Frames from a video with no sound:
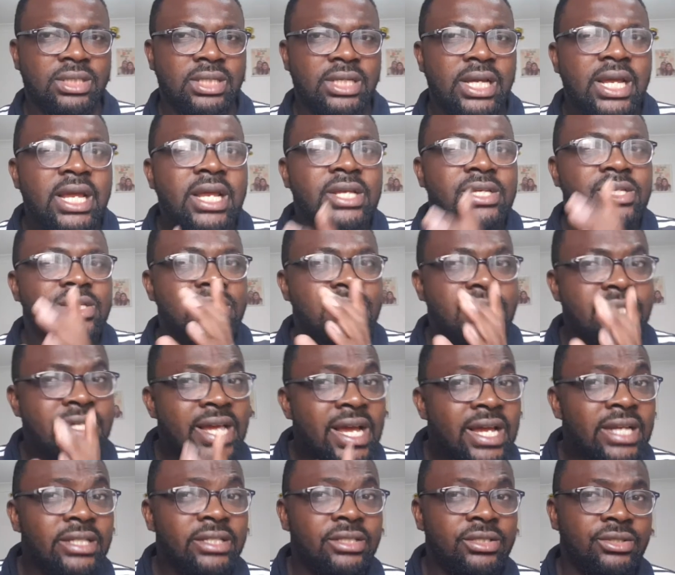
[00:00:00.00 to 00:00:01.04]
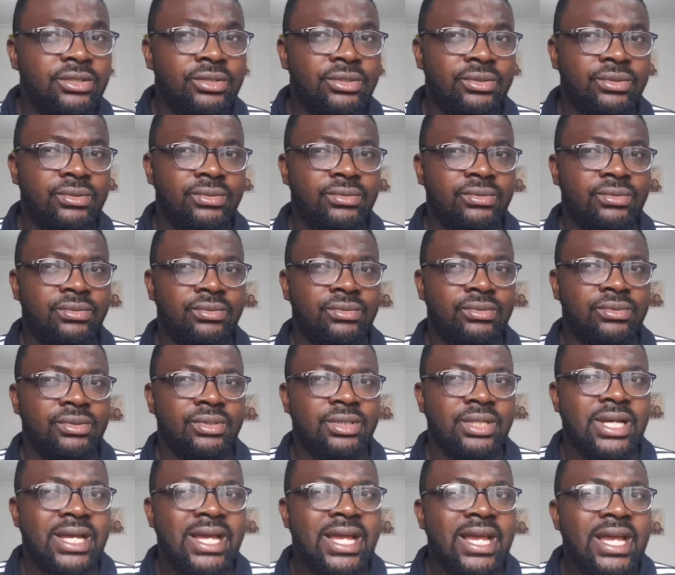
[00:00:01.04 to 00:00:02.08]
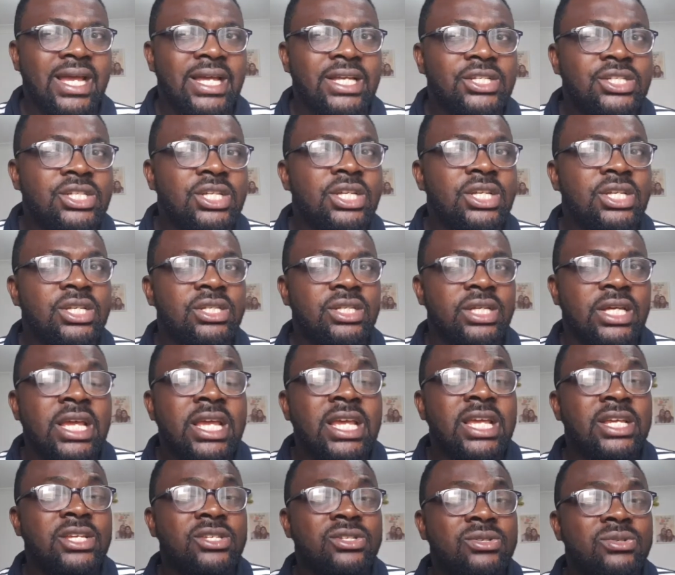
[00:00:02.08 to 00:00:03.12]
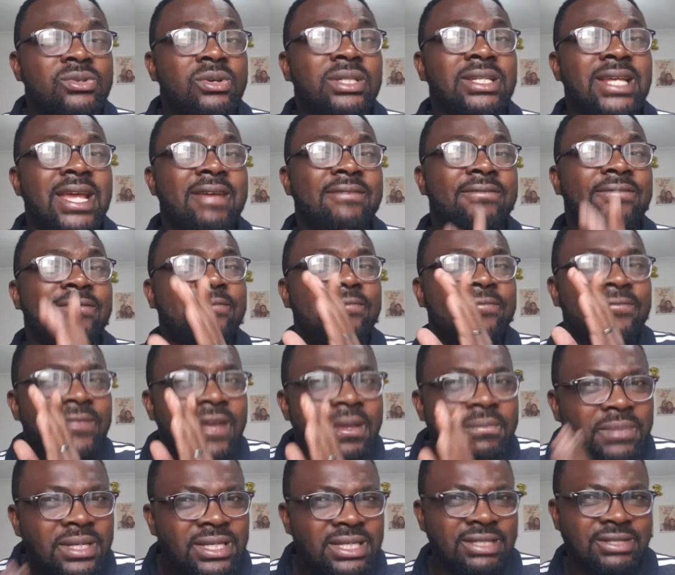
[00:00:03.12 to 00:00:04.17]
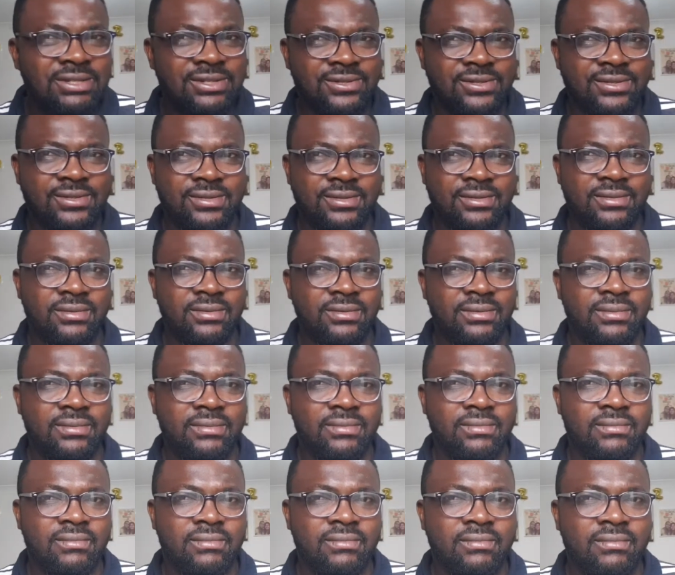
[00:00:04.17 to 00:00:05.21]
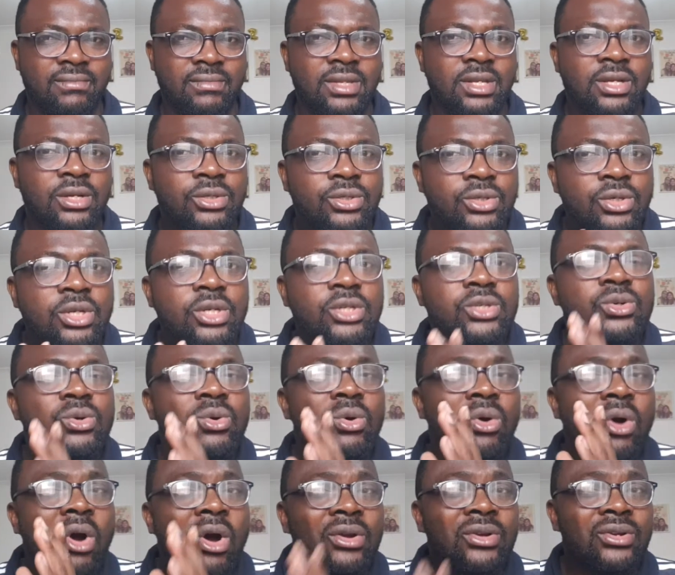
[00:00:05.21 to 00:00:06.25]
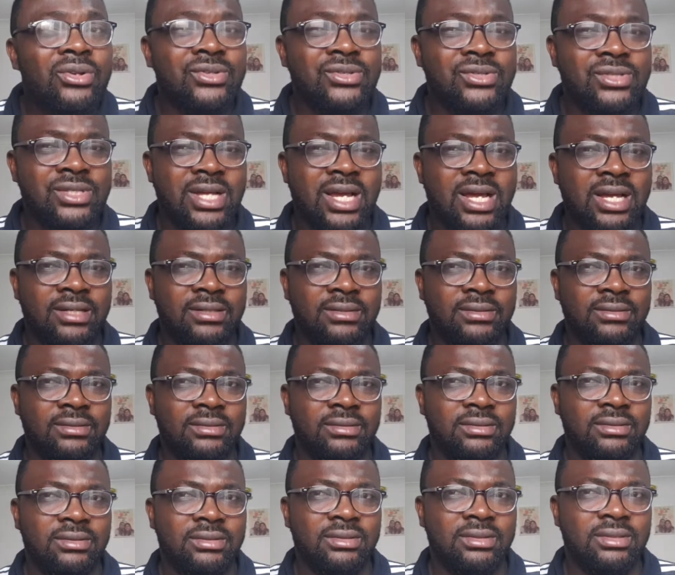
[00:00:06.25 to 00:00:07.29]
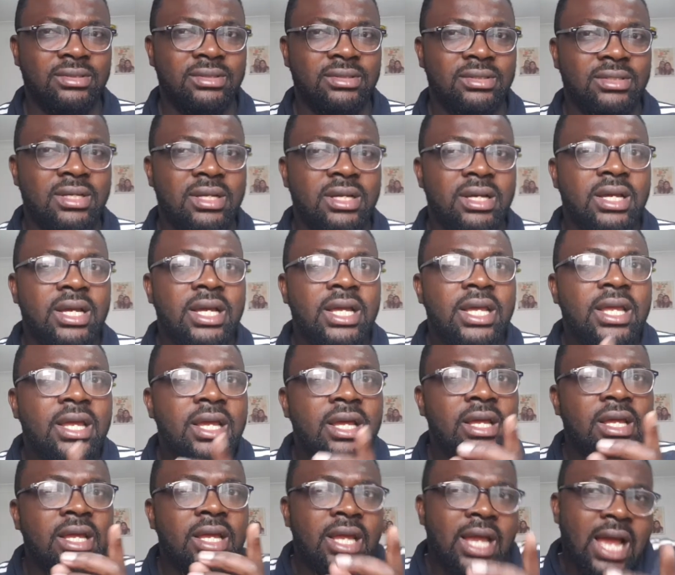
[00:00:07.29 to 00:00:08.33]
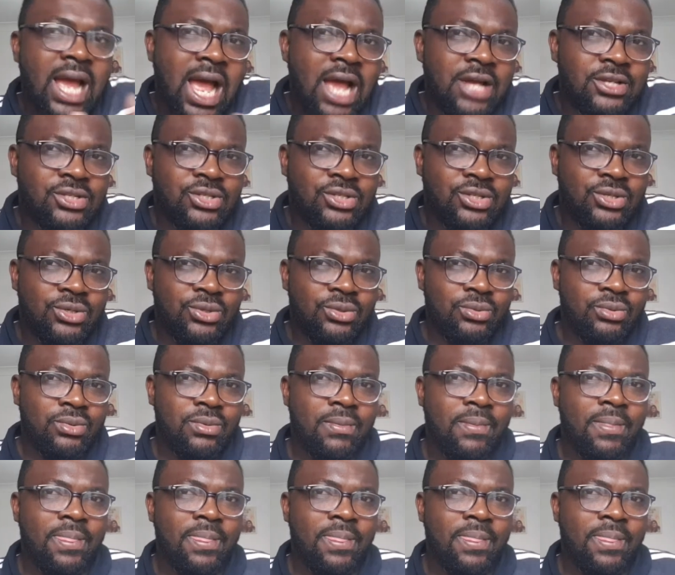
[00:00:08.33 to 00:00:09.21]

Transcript: he's telling you he is not a feminist. You need to understand. He asks you,